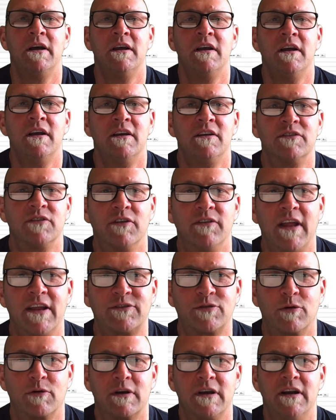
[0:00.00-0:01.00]
So that's what
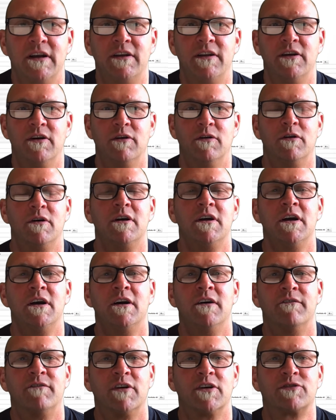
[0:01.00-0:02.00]
we're going to do.
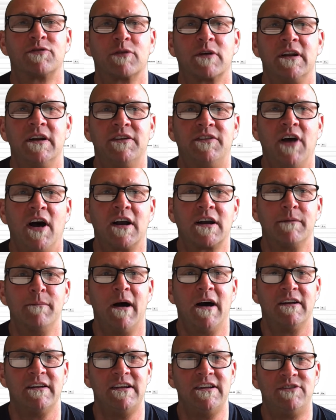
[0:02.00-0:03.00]
First, we're going to talk
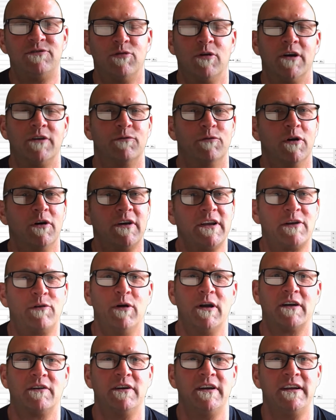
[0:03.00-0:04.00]
about each one really
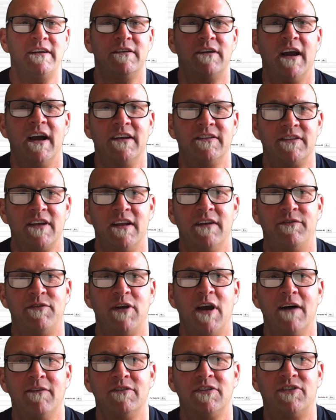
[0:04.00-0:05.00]
quickly, you guys. And if you
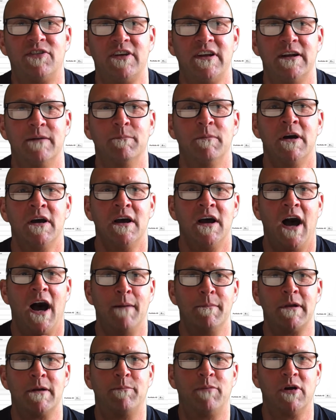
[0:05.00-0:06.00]
haven't seen them, I'm
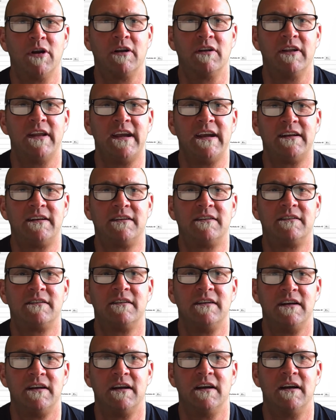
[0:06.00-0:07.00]
going to put a link
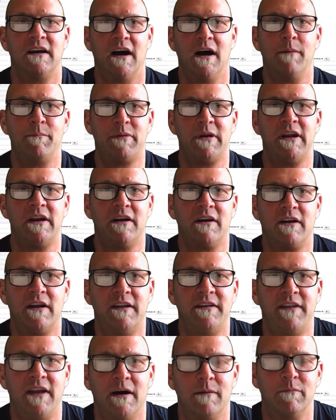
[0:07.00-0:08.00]
up here and
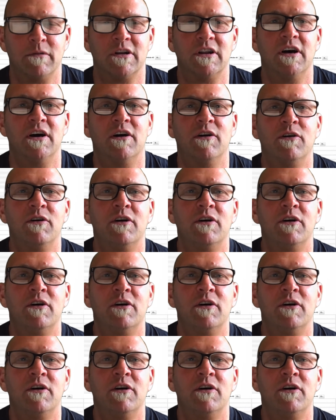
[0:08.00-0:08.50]
down below